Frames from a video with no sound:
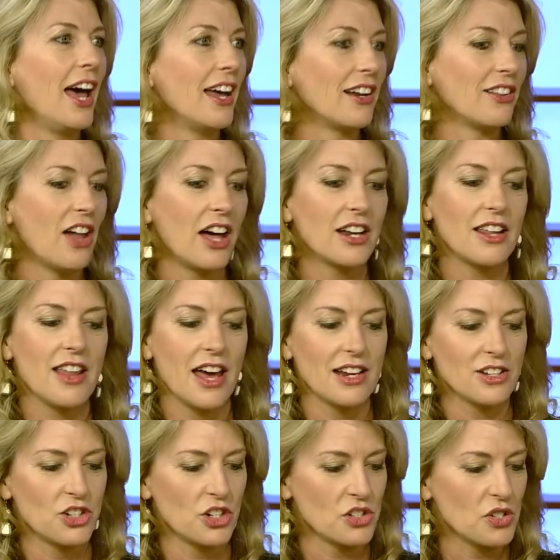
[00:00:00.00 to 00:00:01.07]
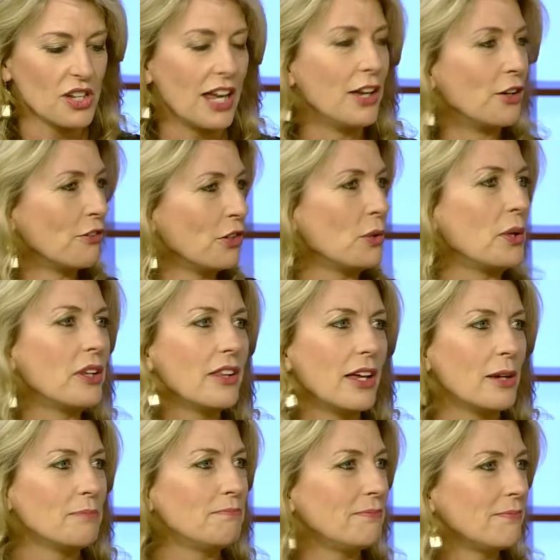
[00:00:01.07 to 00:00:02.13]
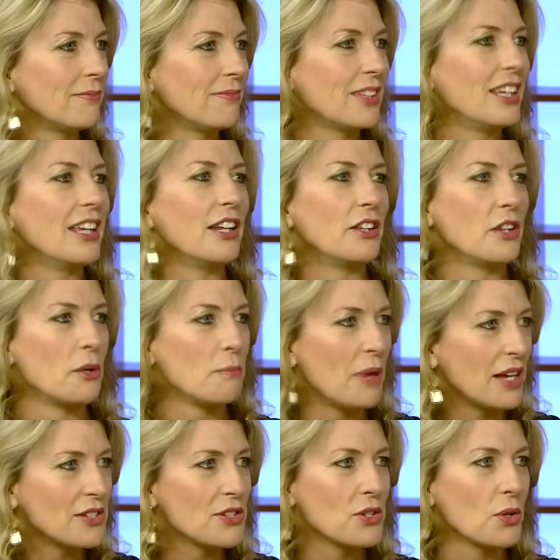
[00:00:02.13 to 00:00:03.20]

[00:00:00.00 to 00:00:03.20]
And a lot of that is just interviewing them, getting their best